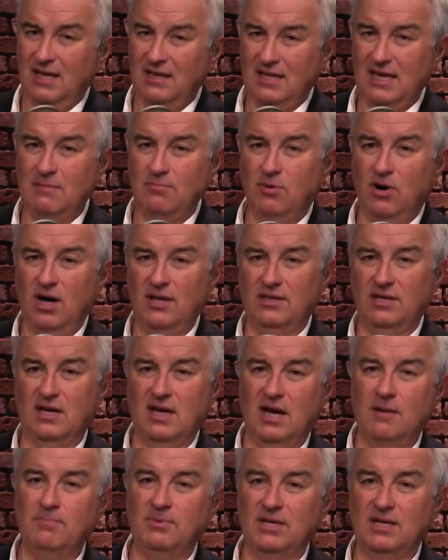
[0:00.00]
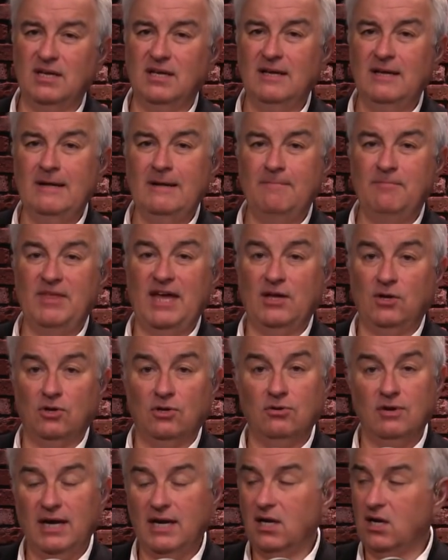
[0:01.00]
They bought the company that your
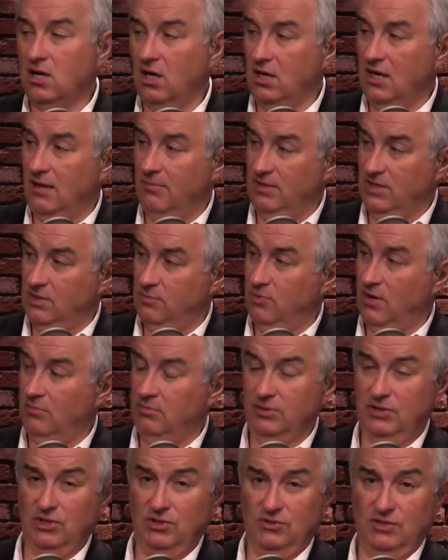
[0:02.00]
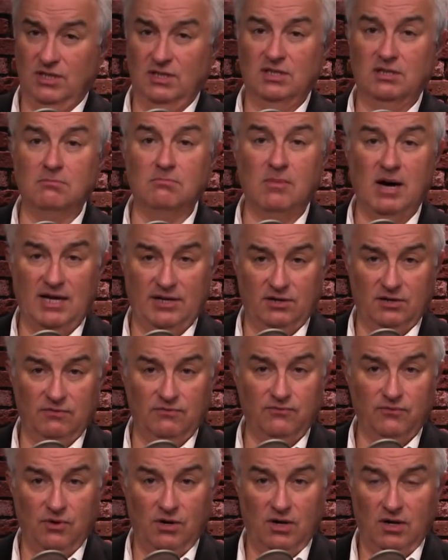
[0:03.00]
credit card company is probably using to monitor
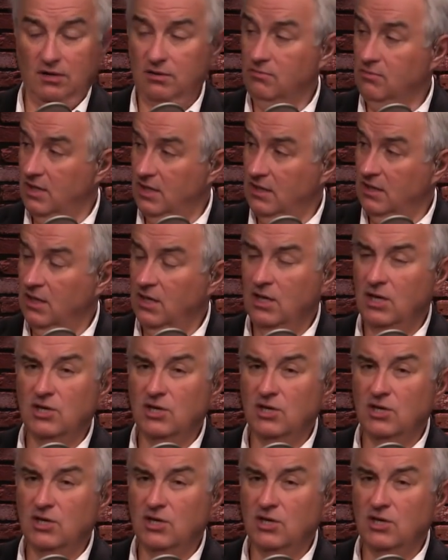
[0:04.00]
fraud, right?